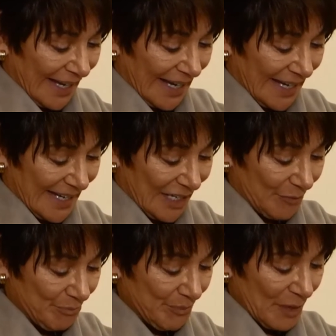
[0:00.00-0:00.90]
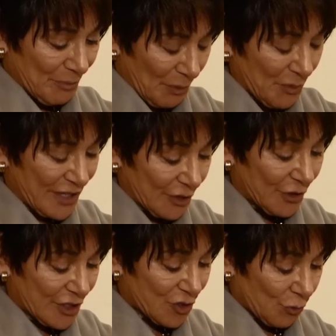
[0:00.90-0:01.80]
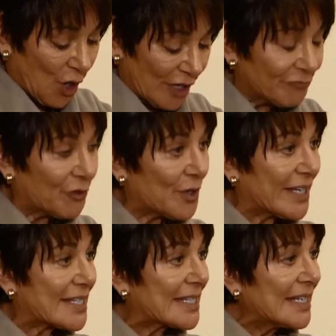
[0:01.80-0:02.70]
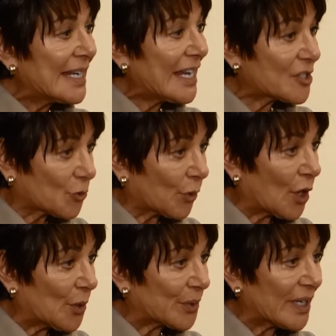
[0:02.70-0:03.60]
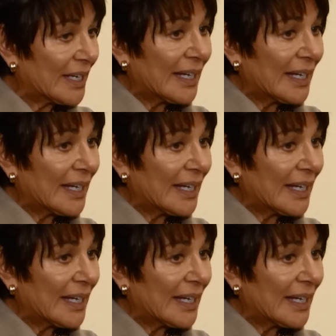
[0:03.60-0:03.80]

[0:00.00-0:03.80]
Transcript: but with a good, strong voice, has grown.